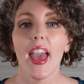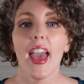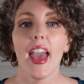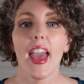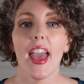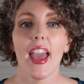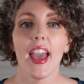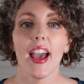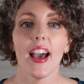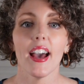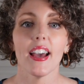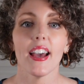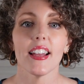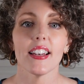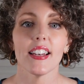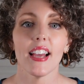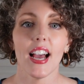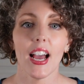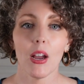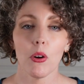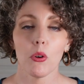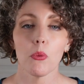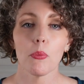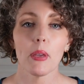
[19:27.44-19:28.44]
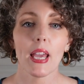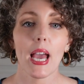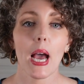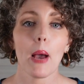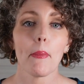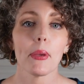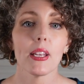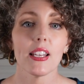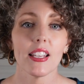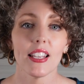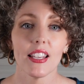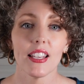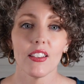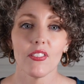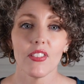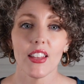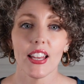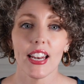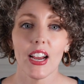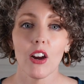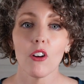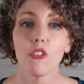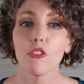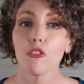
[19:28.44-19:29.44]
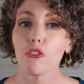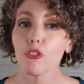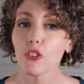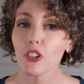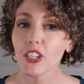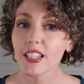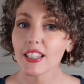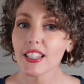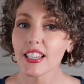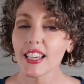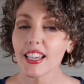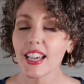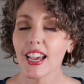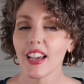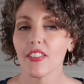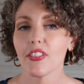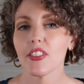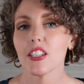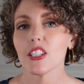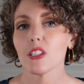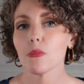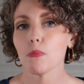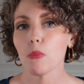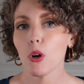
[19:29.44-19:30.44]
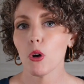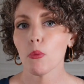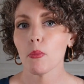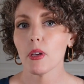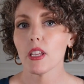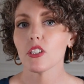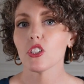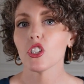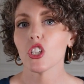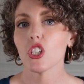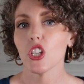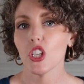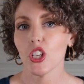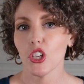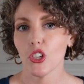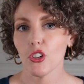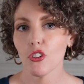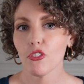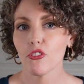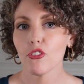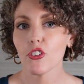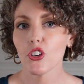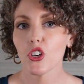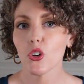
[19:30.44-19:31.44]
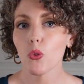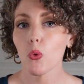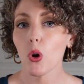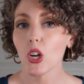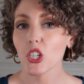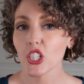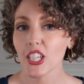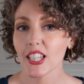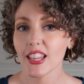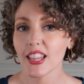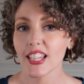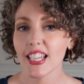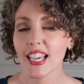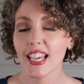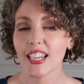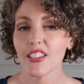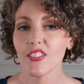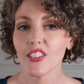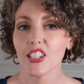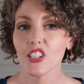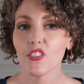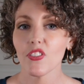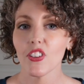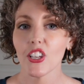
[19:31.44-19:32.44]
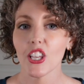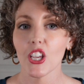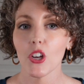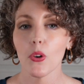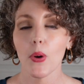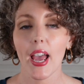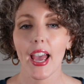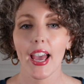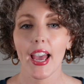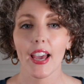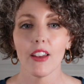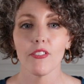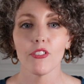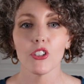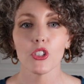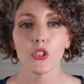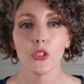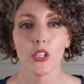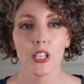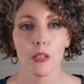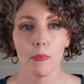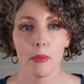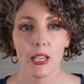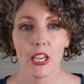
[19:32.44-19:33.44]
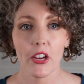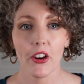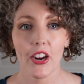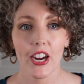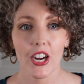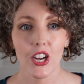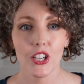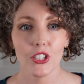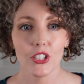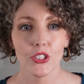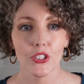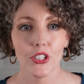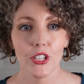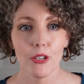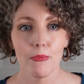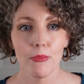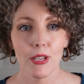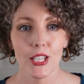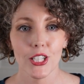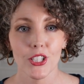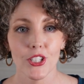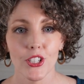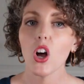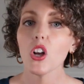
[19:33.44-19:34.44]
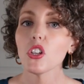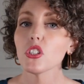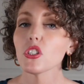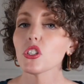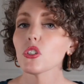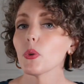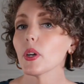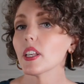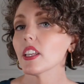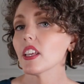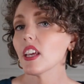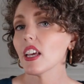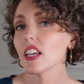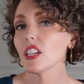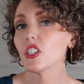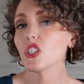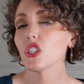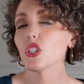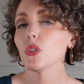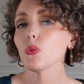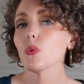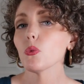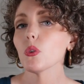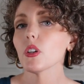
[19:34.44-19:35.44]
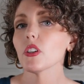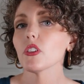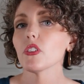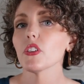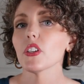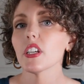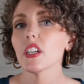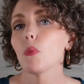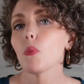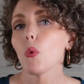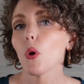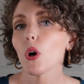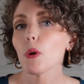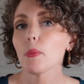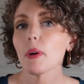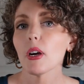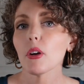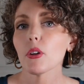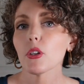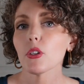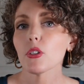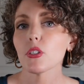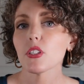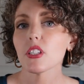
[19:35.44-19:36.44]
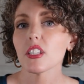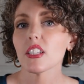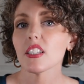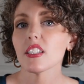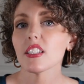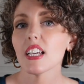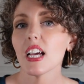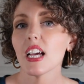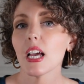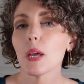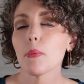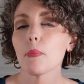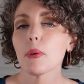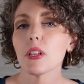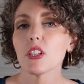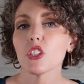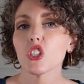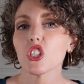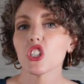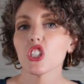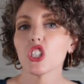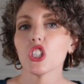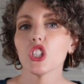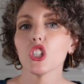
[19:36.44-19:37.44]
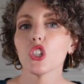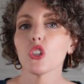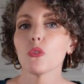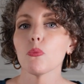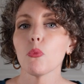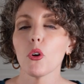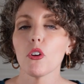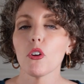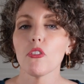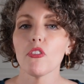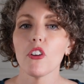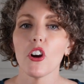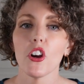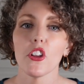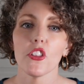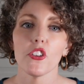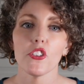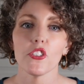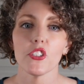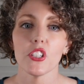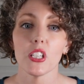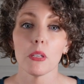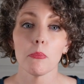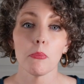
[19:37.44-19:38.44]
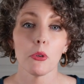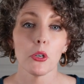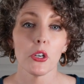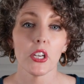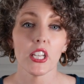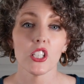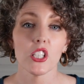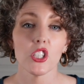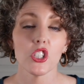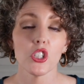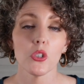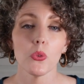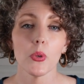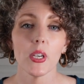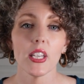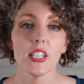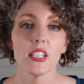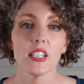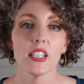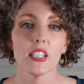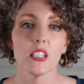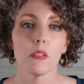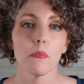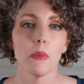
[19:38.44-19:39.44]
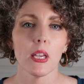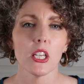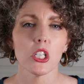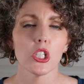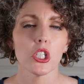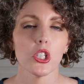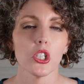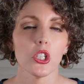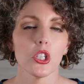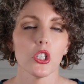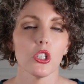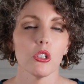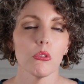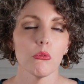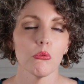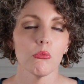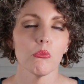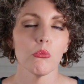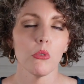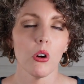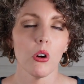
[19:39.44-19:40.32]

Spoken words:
and I will be happy to give that out freely at this moment to you for watching at the end of this video and for joining me here at Contour Image. Also, in case you're wondering more about your skin type and just to look more farther deeper into it and to make sure you